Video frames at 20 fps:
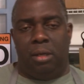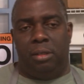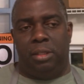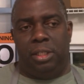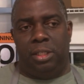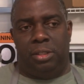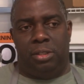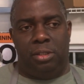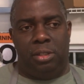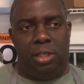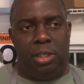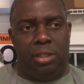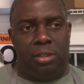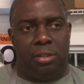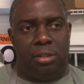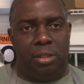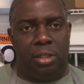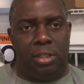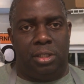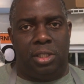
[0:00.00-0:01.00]

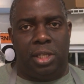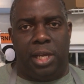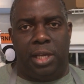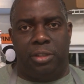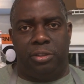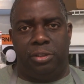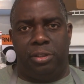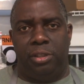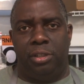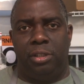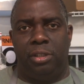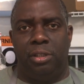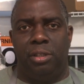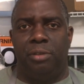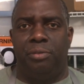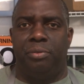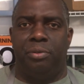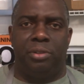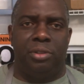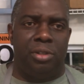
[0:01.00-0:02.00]
It's actually
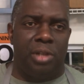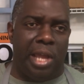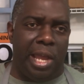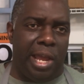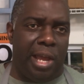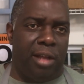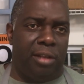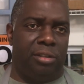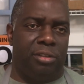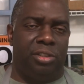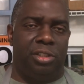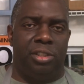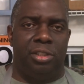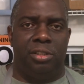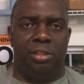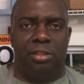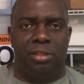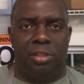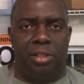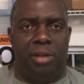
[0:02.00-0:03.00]
good for
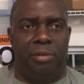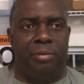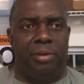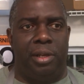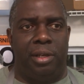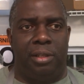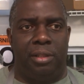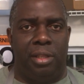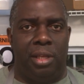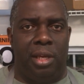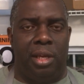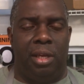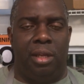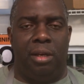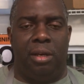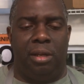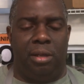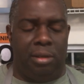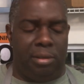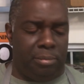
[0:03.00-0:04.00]
allergies and stuff like
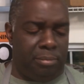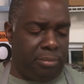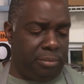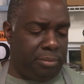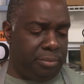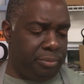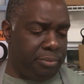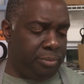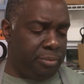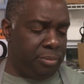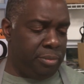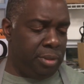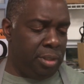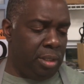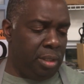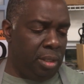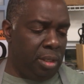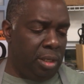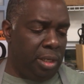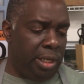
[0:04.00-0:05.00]
that.
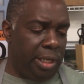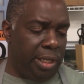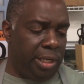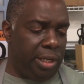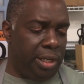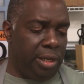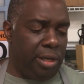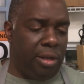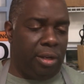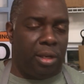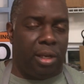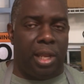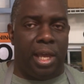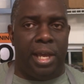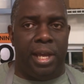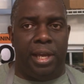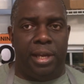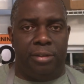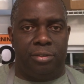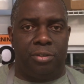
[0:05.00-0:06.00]
And then the
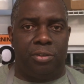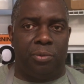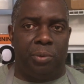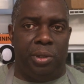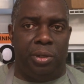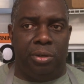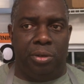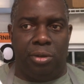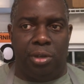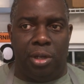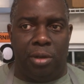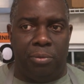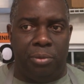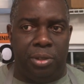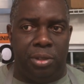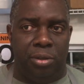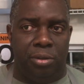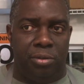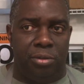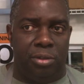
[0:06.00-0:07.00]
last sweetener that we
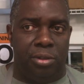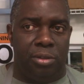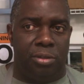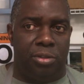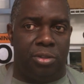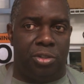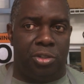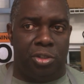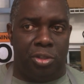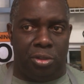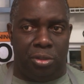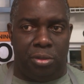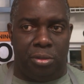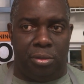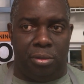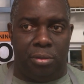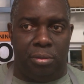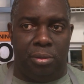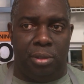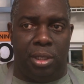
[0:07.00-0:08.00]
use is sugar.
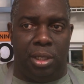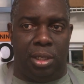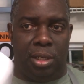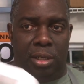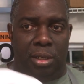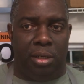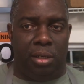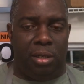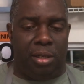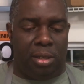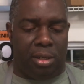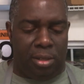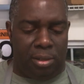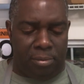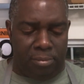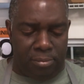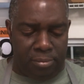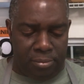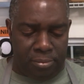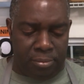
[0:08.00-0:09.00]
And
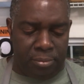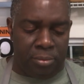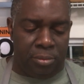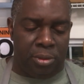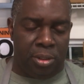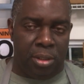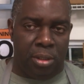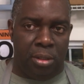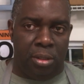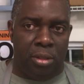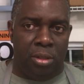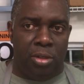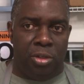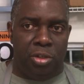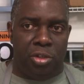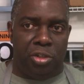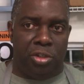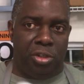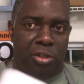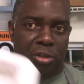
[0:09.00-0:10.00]

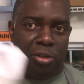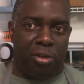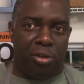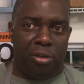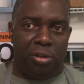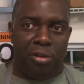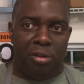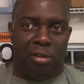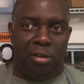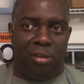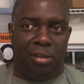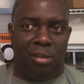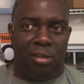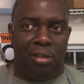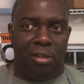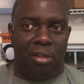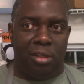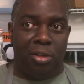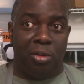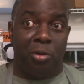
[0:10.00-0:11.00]
sugar,
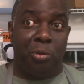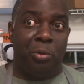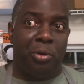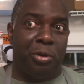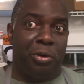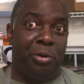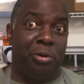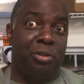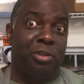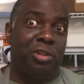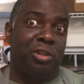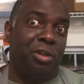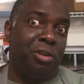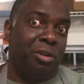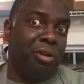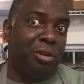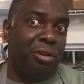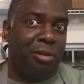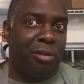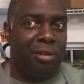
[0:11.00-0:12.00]
go to word
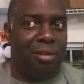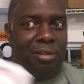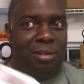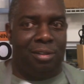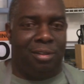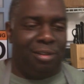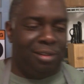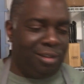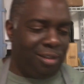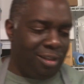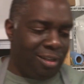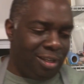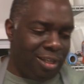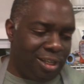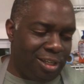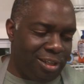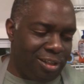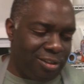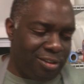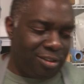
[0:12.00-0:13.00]
sugar,
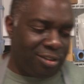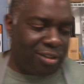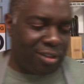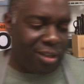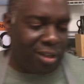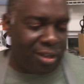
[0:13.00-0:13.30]
is